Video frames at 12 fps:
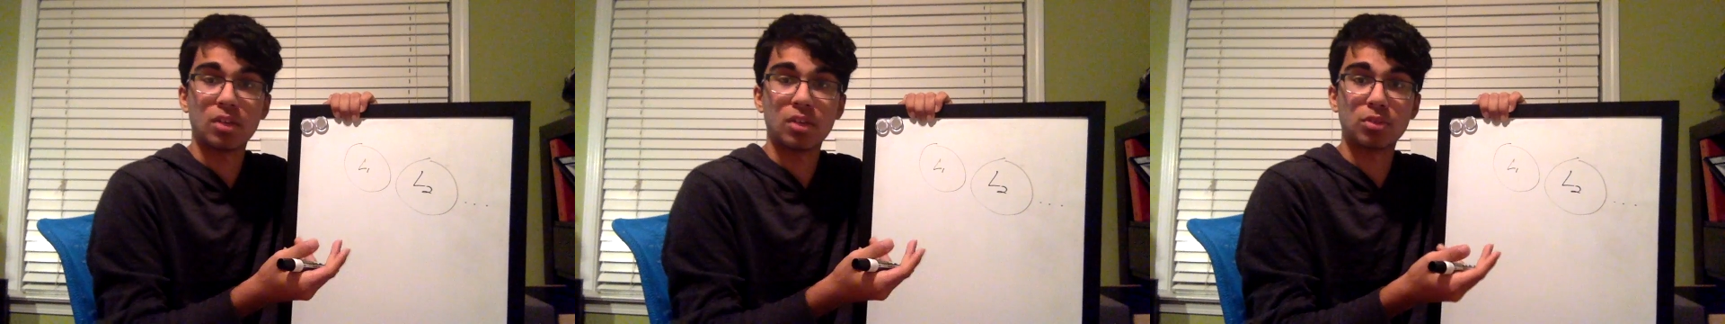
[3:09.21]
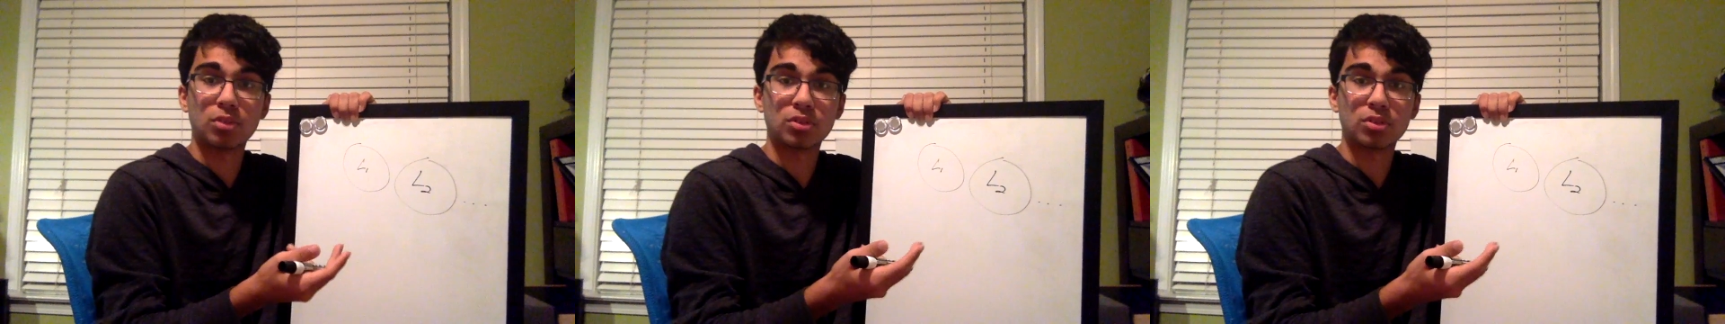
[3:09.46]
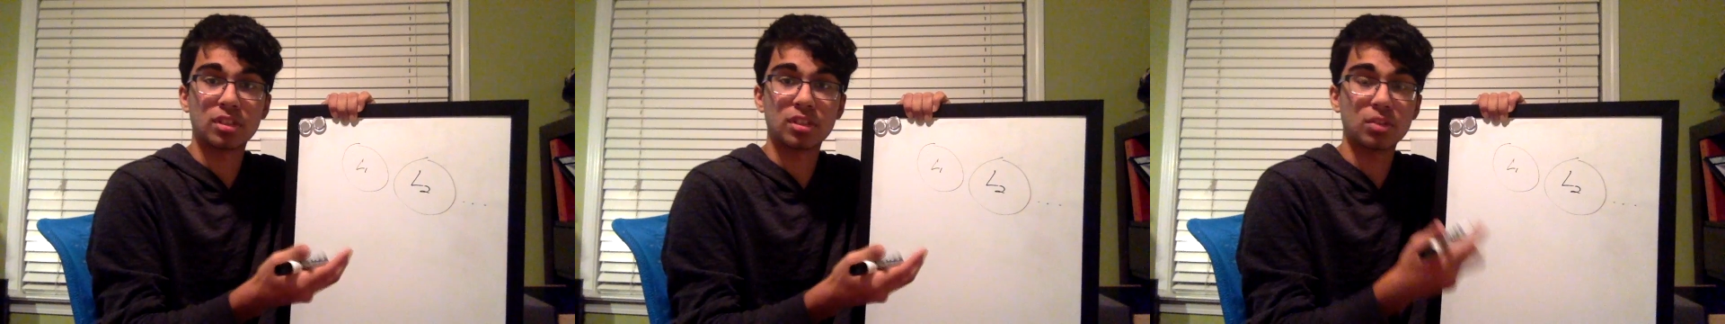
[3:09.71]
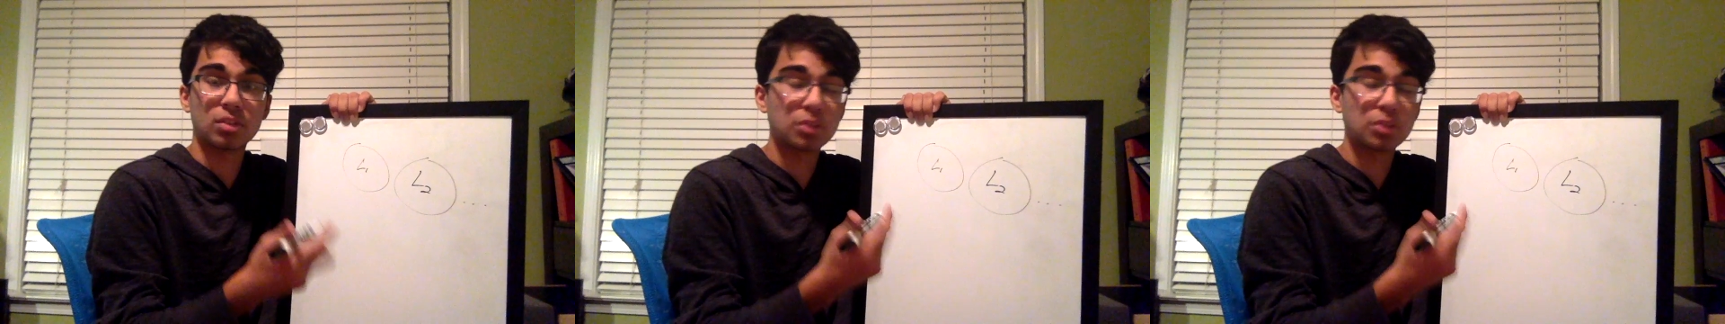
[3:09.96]
which
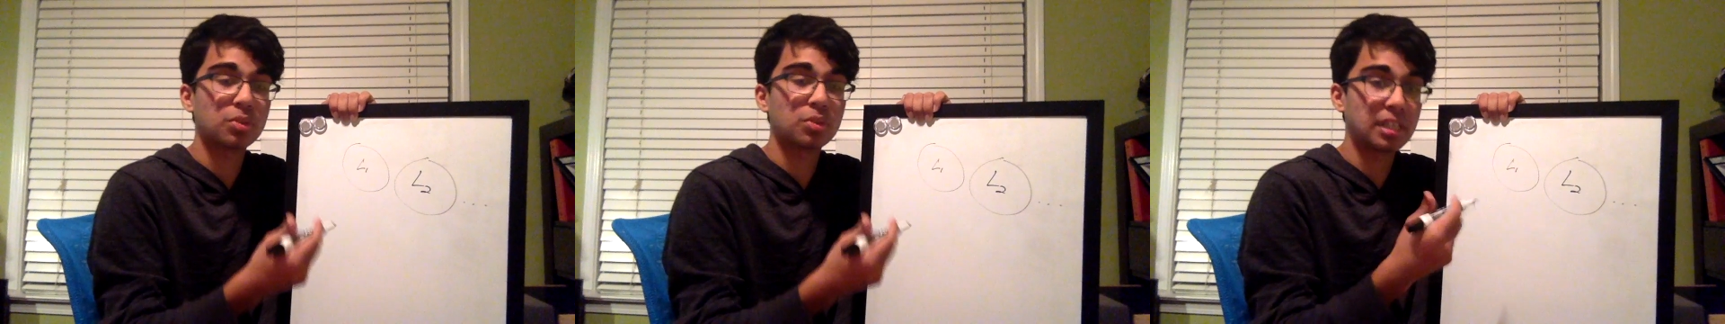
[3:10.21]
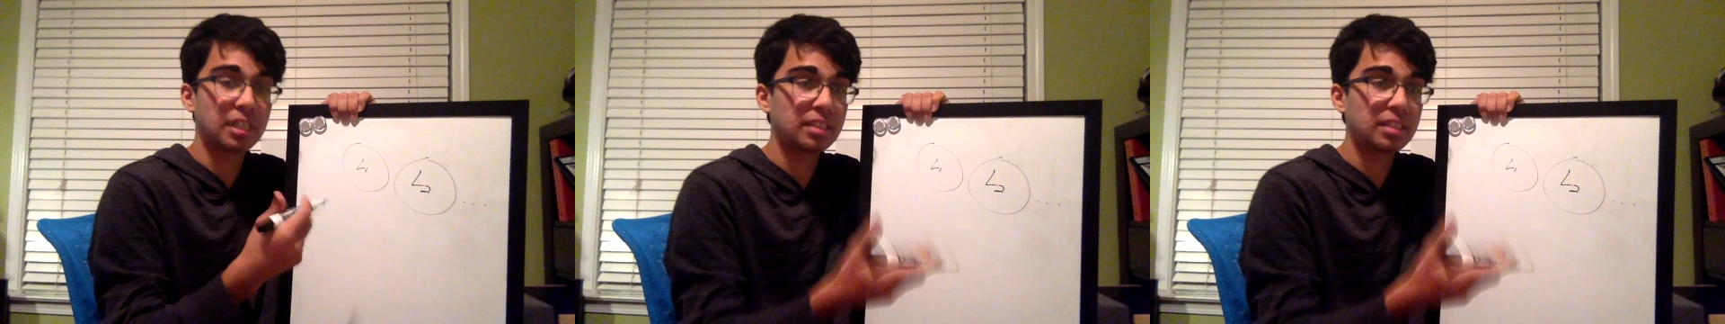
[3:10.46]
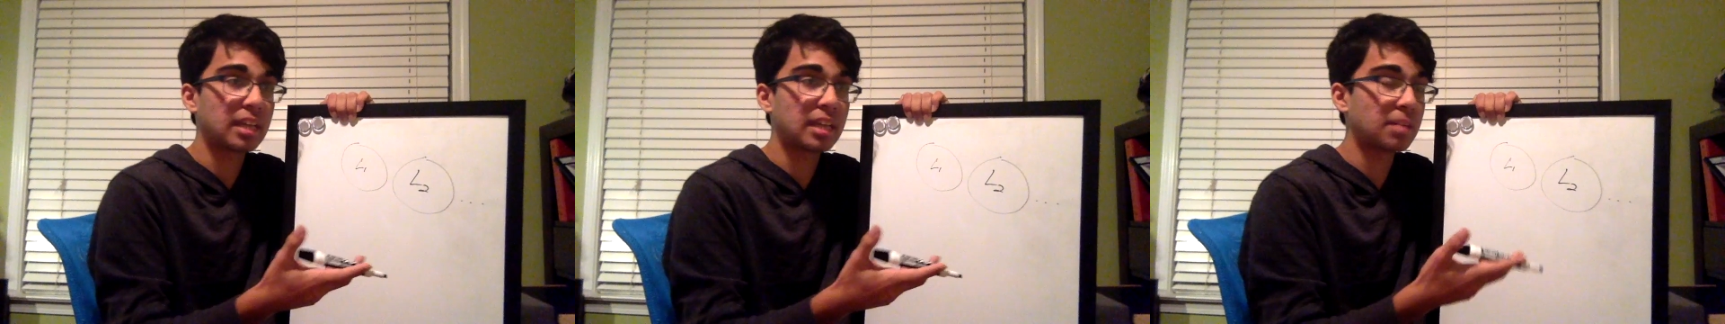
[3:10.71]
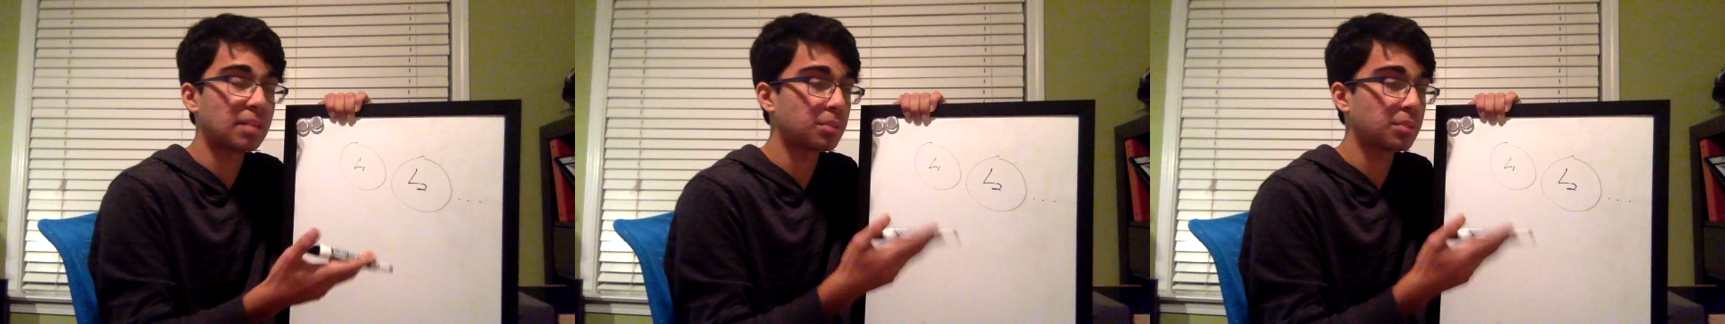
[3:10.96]
would in the
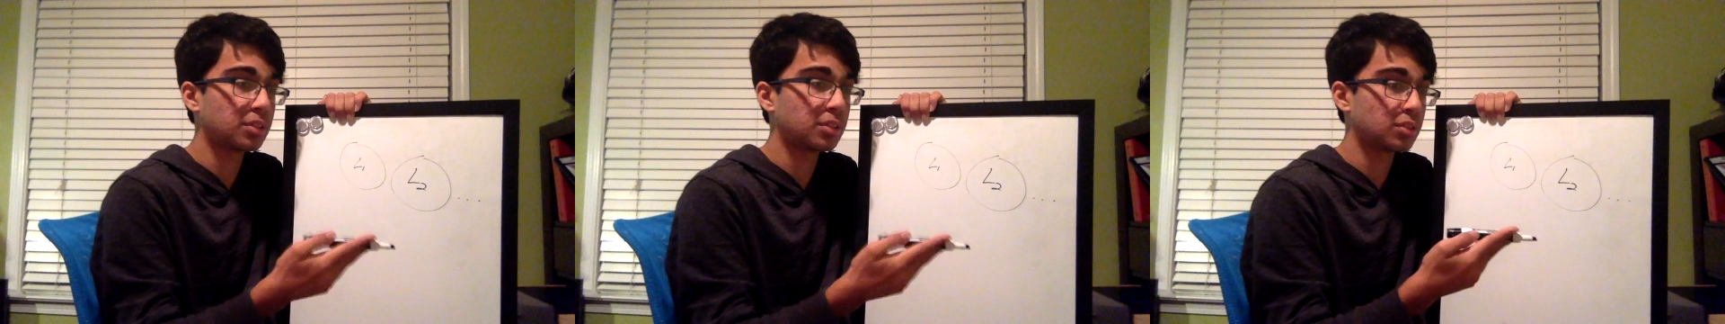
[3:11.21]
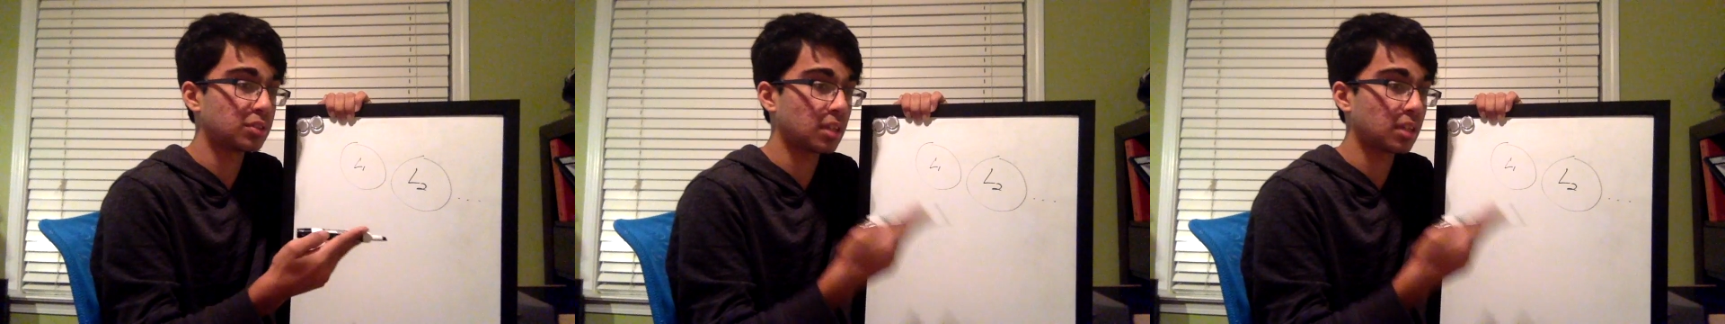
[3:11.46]
end produce